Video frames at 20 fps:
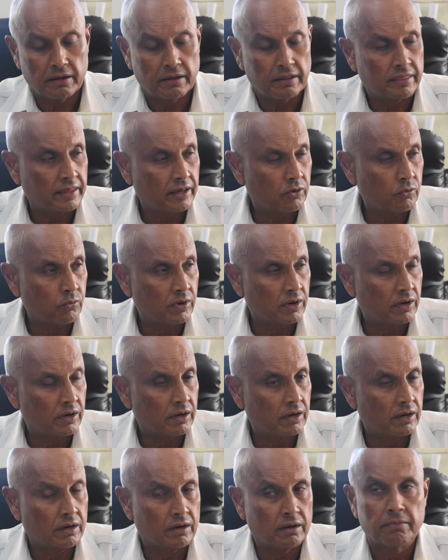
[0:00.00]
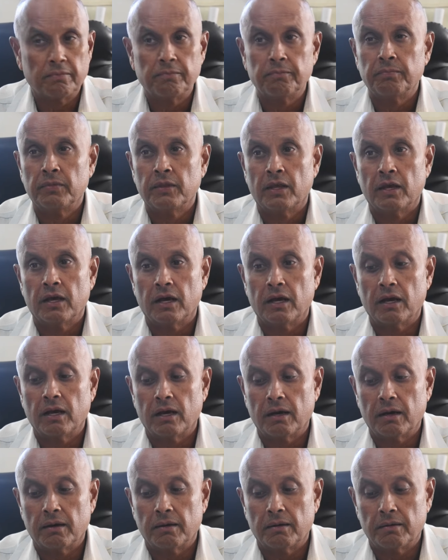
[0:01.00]
They were
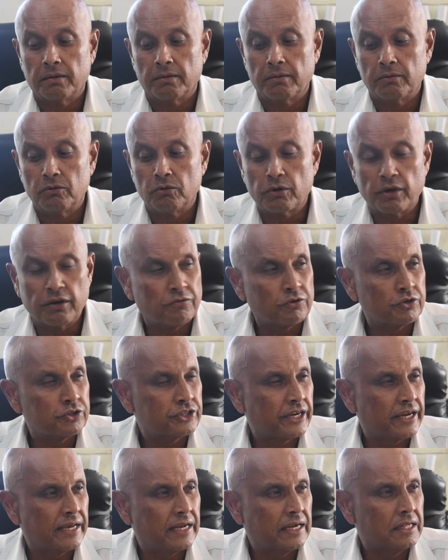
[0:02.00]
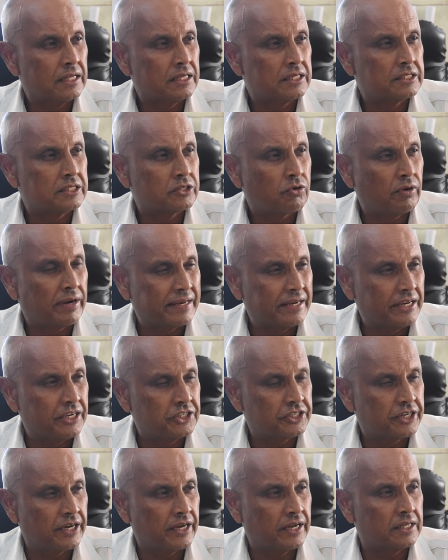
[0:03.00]
looking for shells,
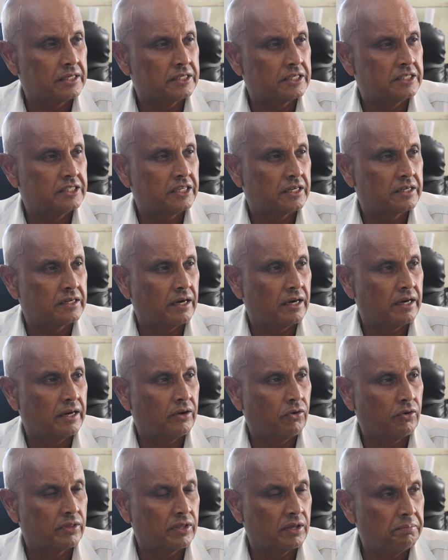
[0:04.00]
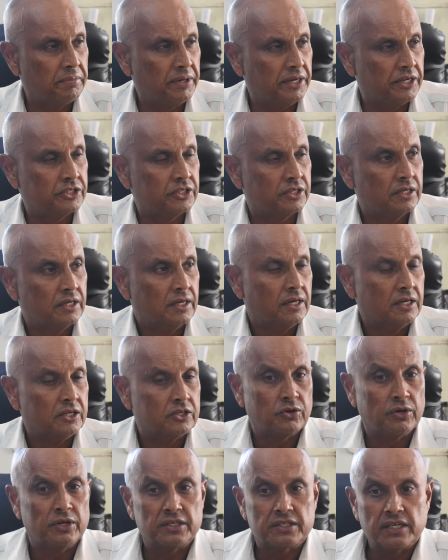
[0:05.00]
collecting shells, etc., on the beach.
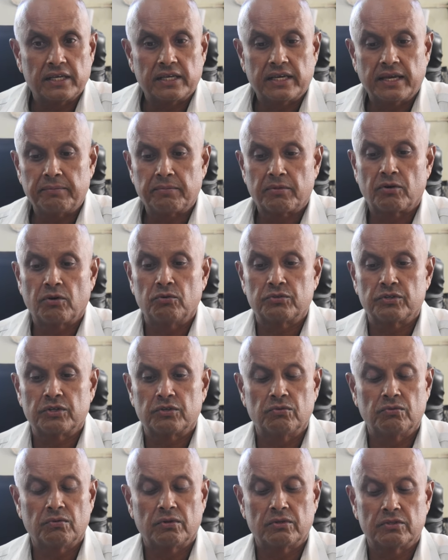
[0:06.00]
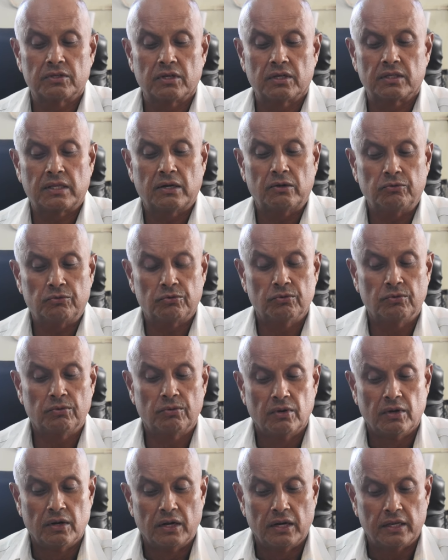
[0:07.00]
So as they came closer towards Tautu,
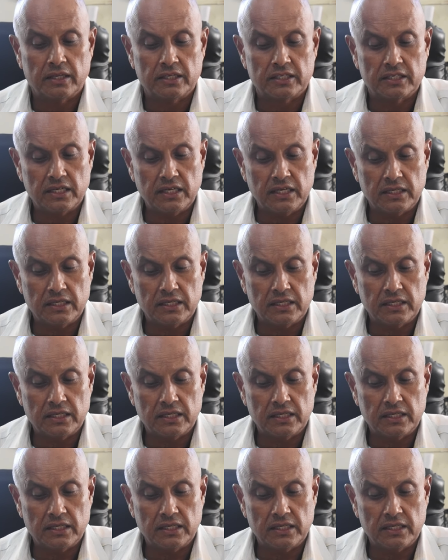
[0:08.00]
they said,